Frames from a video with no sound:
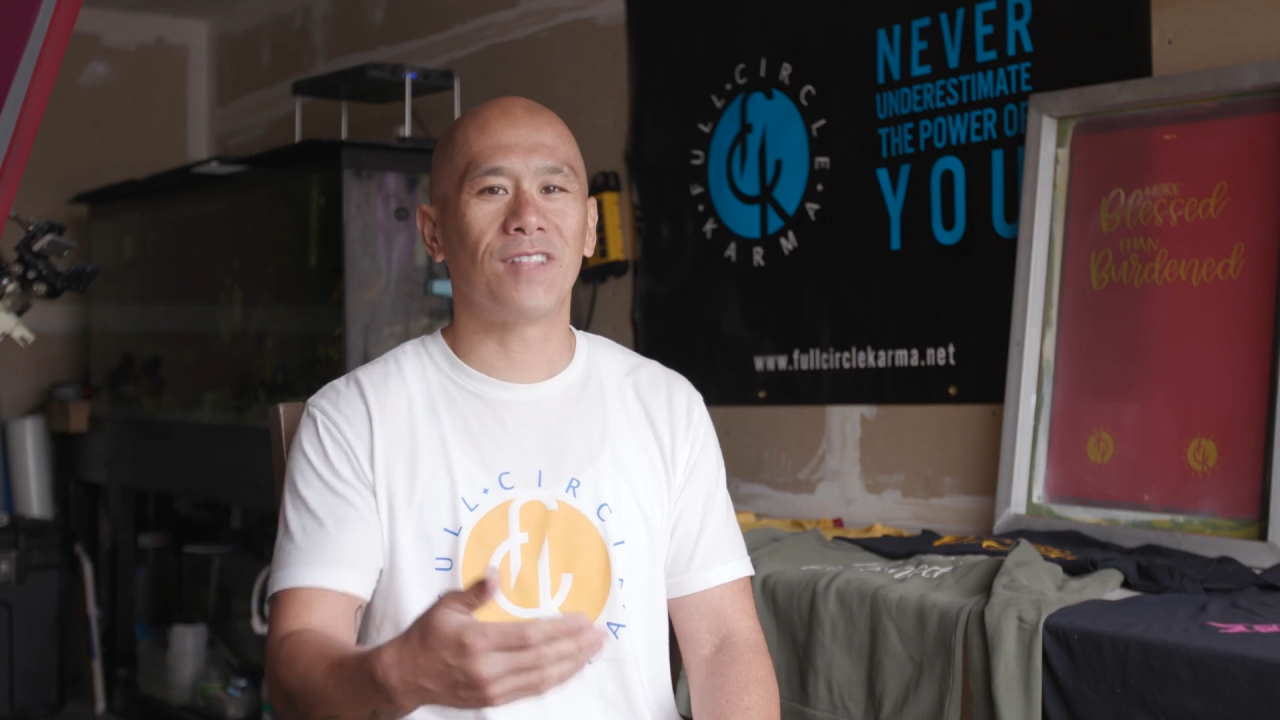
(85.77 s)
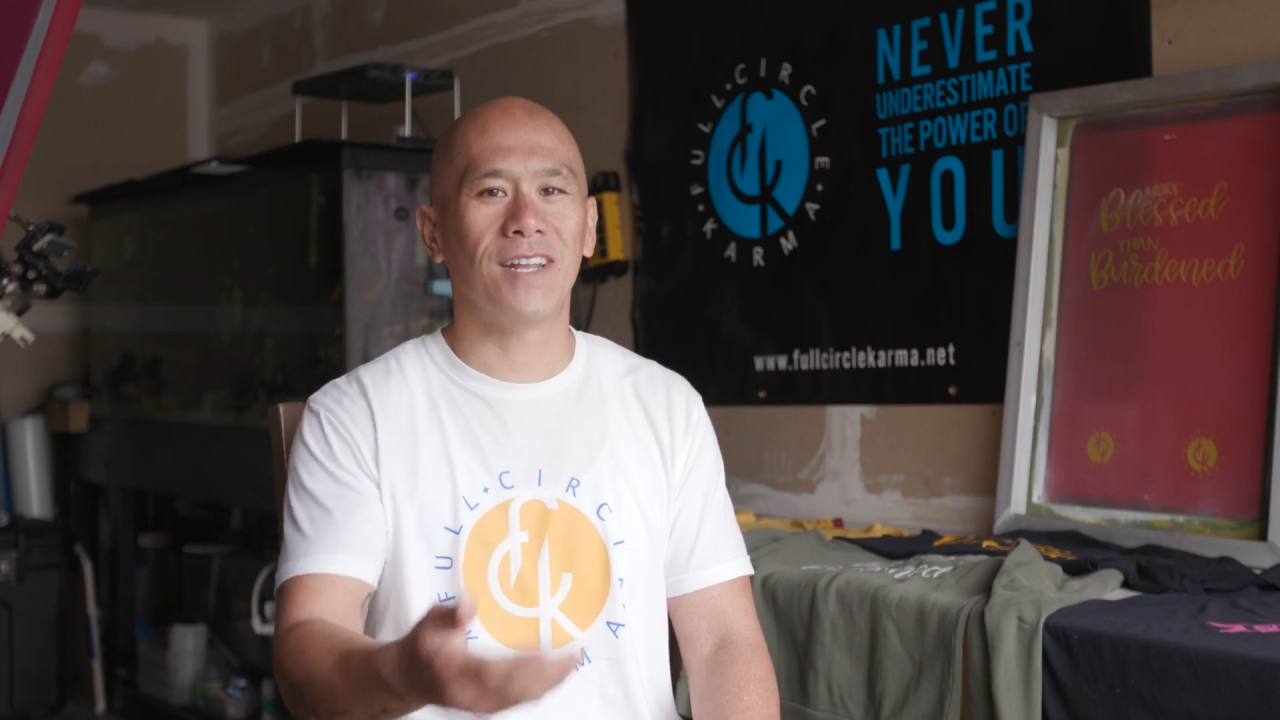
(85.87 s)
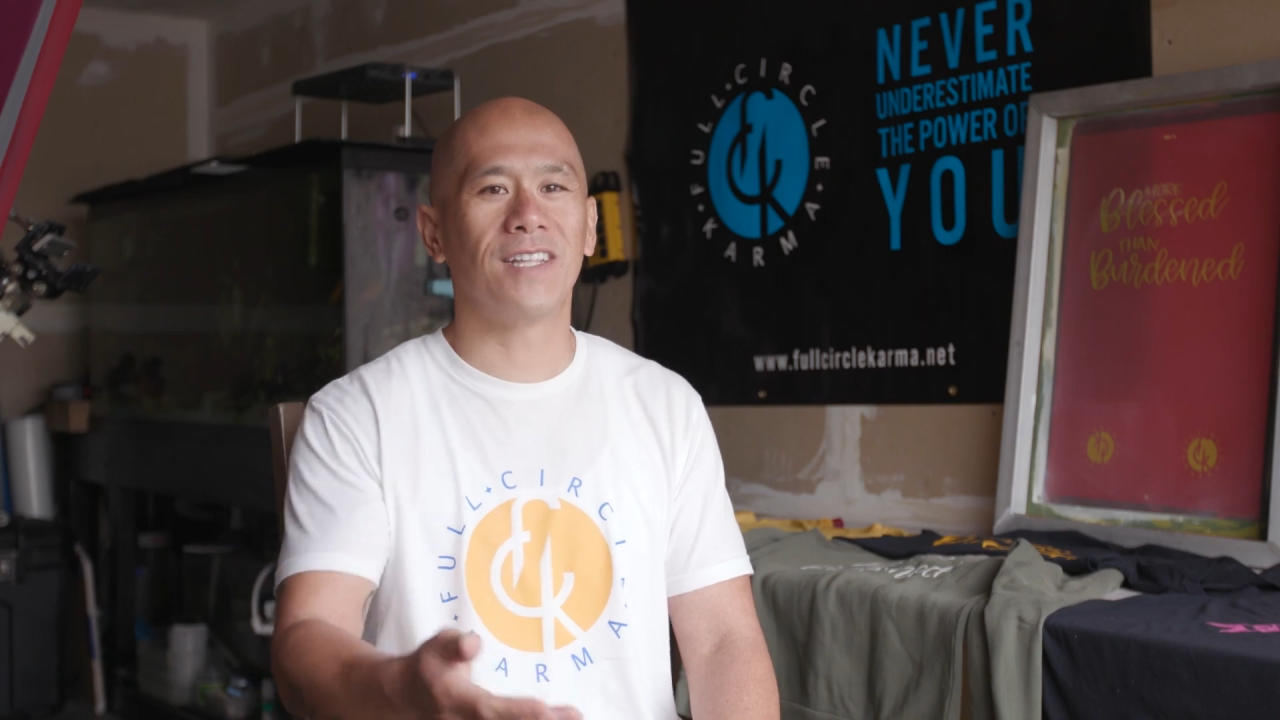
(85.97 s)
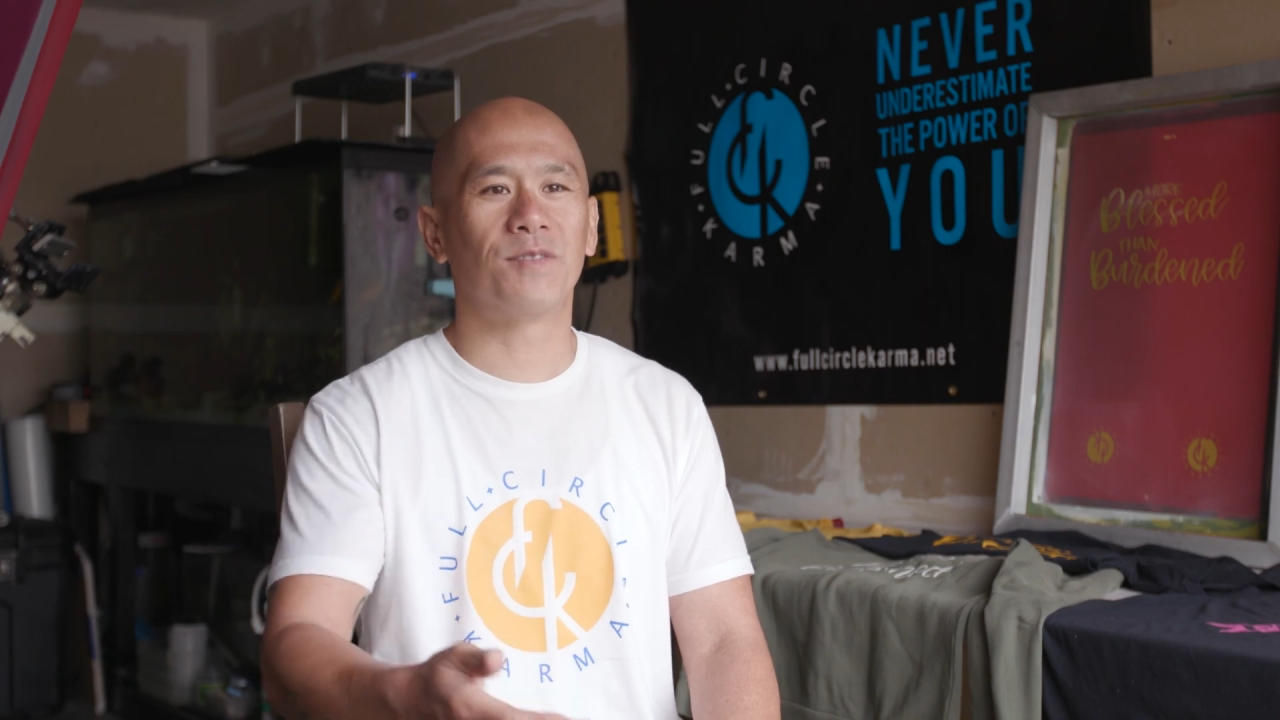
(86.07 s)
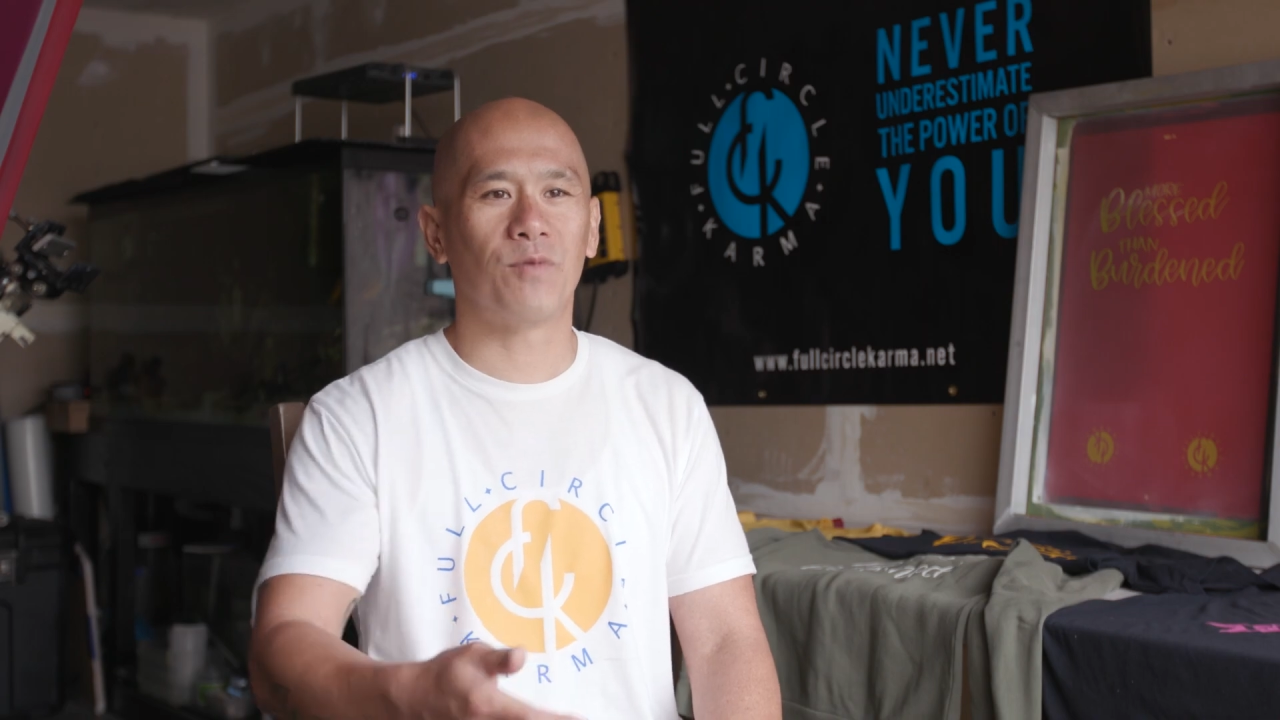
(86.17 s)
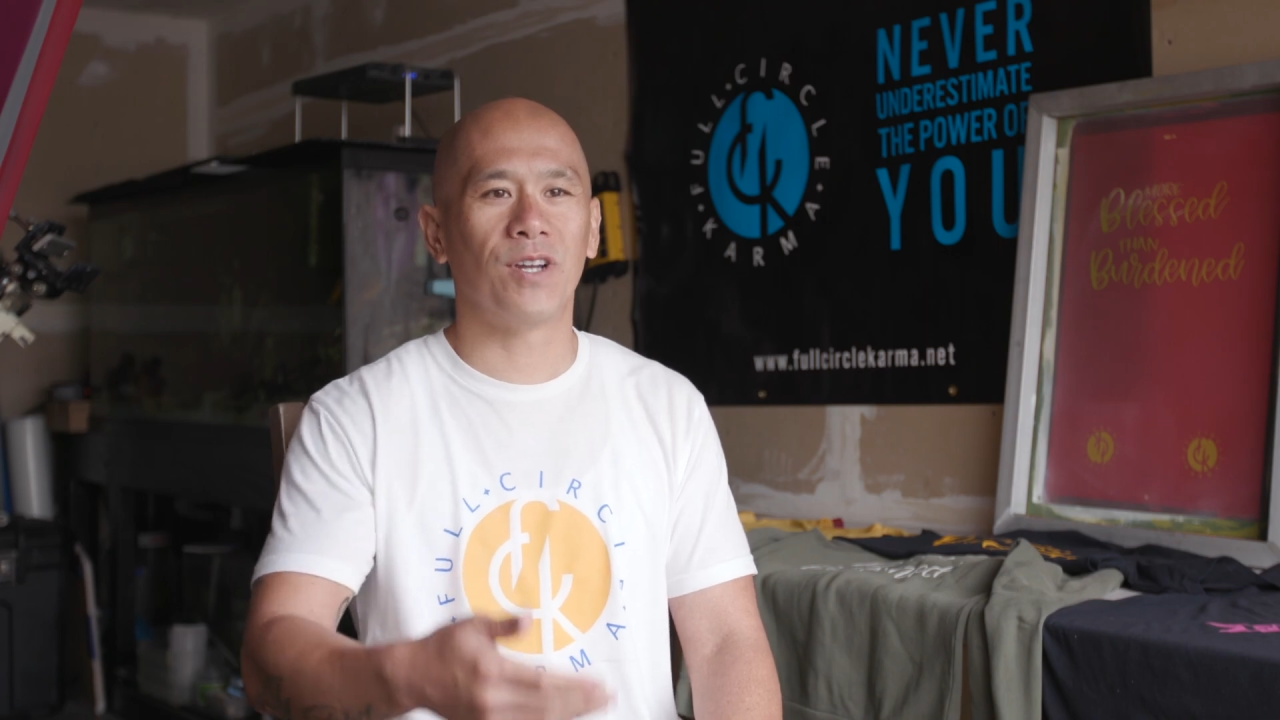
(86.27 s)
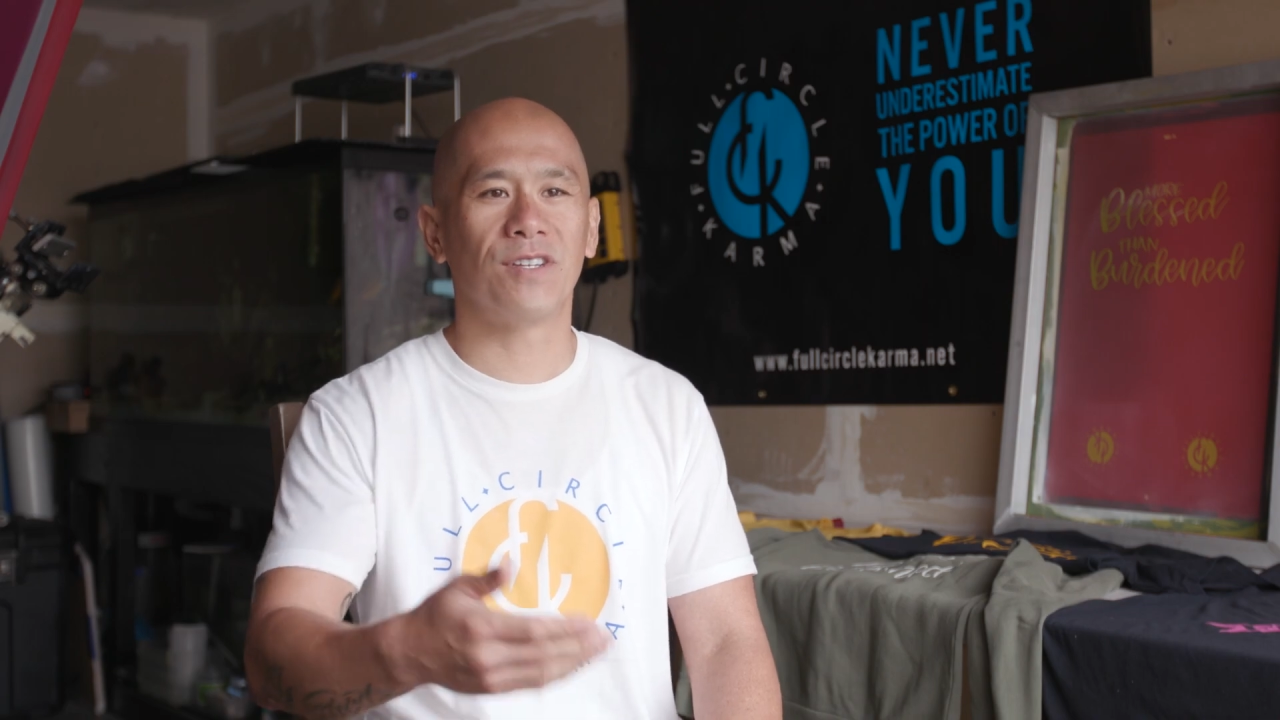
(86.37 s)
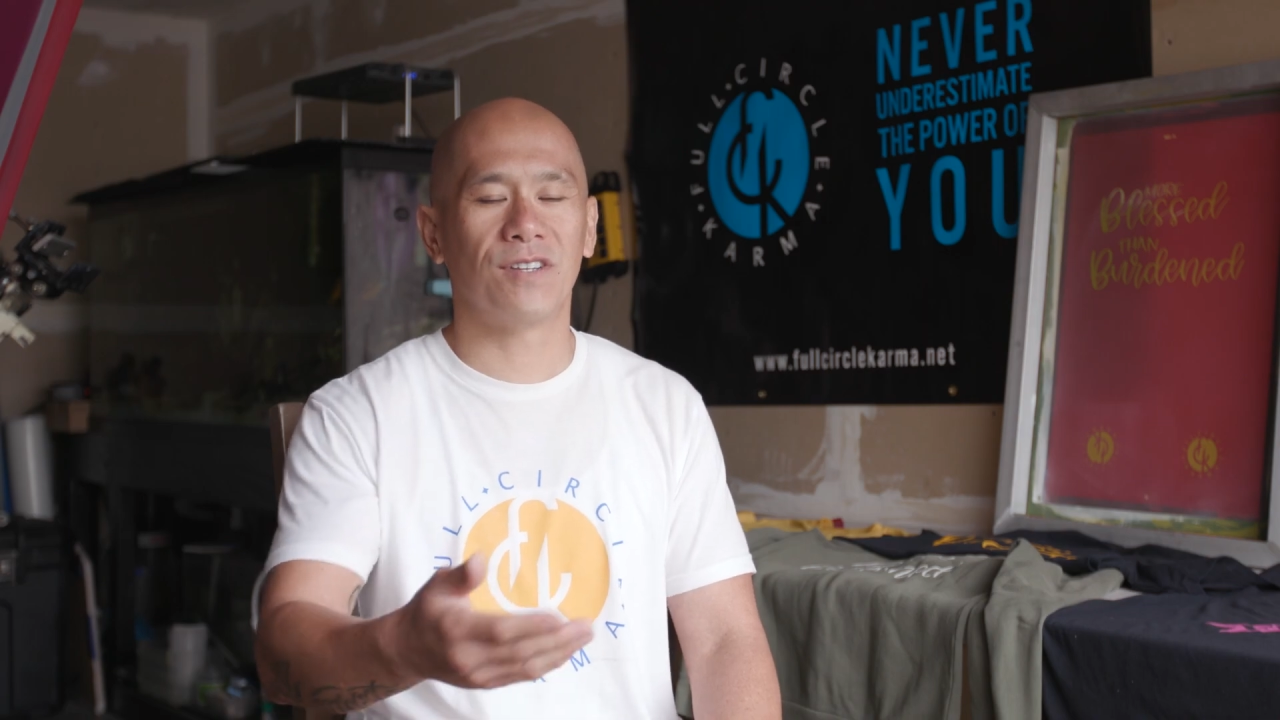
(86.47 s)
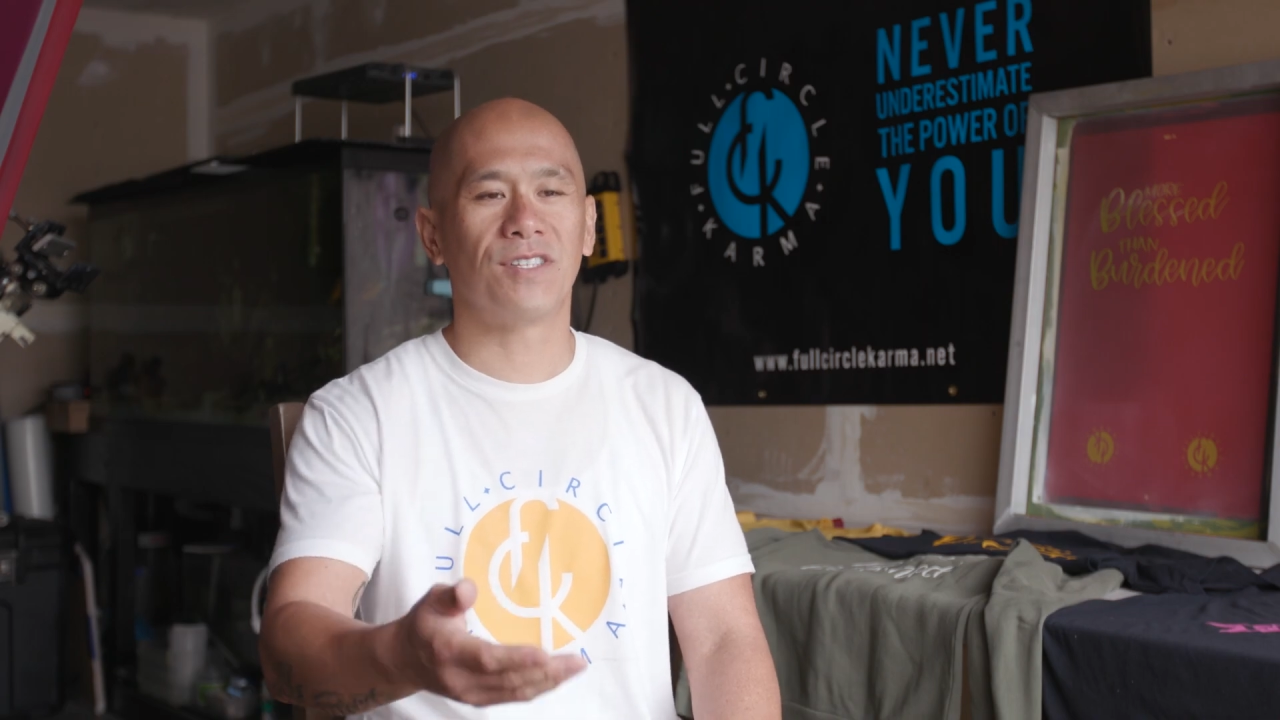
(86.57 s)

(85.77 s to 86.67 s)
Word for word: that inspiration